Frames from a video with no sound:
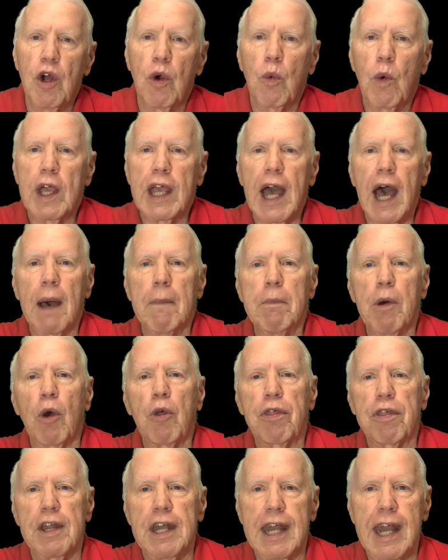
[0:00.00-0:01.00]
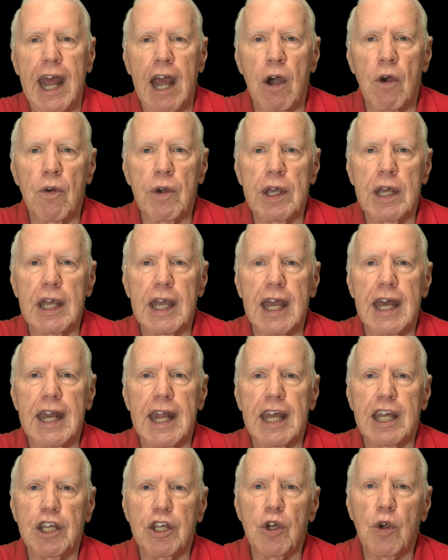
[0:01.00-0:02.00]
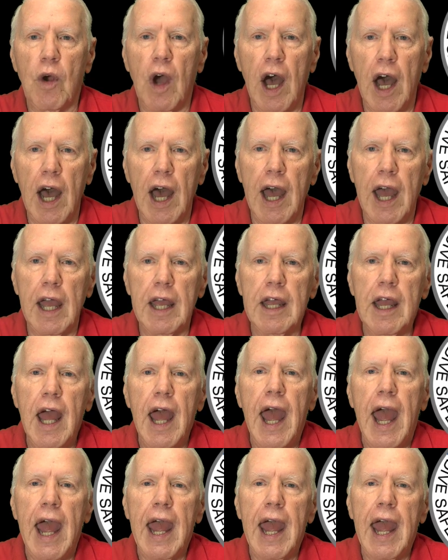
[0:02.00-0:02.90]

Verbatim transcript: we got both the NAUI, NAUI,